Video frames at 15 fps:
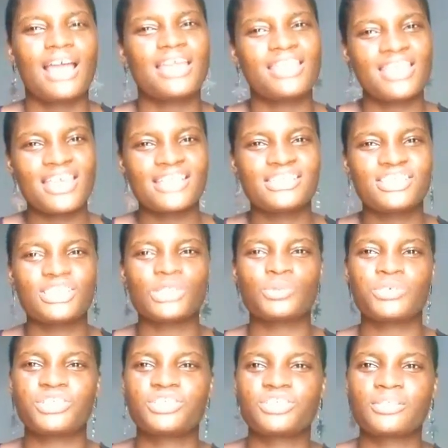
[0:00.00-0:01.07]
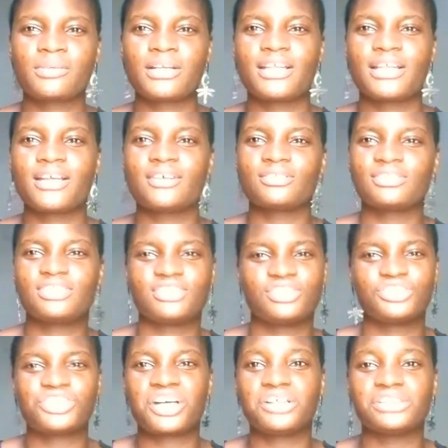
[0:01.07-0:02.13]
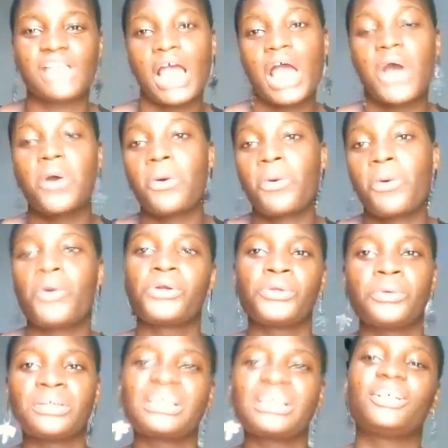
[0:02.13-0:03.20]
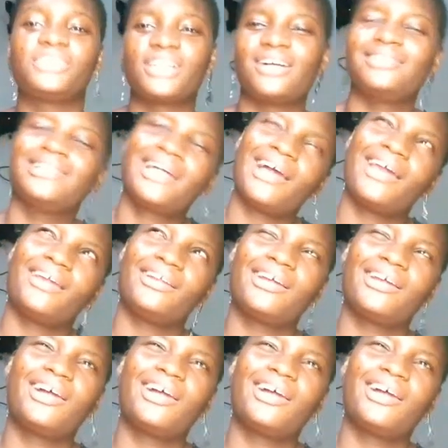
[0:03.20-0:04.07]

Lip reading: yet she's wishing somebody else's child. Oh, no wonder your child died.